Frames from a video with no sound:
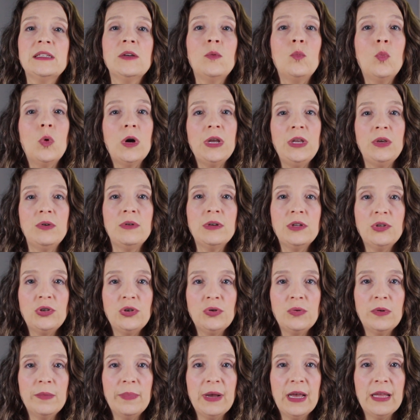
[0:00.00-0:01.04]
and what you can
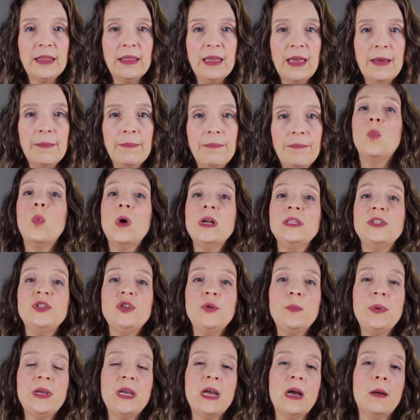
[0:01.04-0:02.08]
do about them. Once
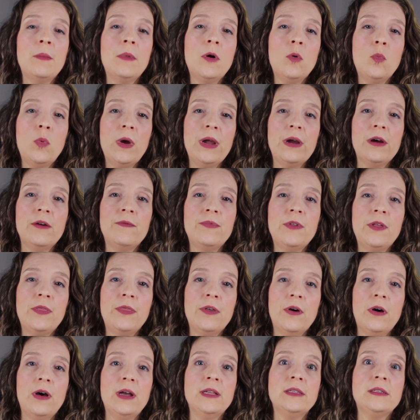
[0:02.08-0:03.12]
you become aware of the
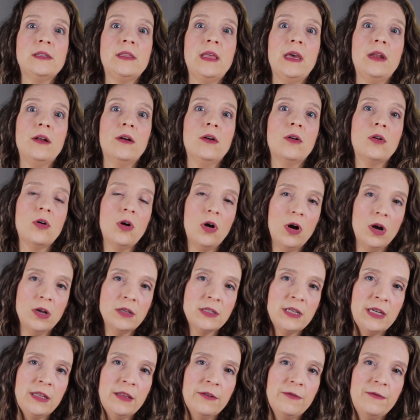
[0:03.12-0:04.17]
thoughts that are
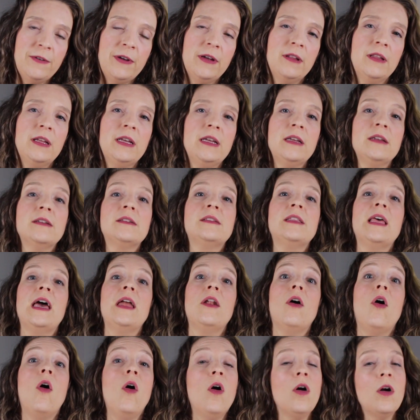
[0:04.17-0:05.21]
causing the feelings
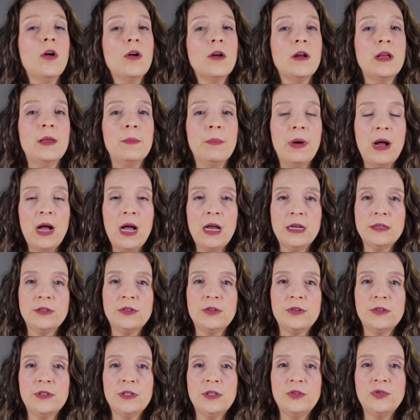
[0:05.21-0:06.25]
that are
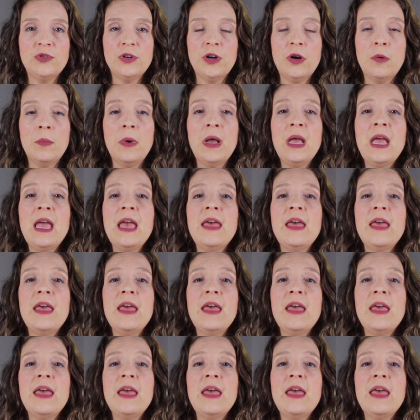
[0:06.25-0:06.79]
imposter syndrome,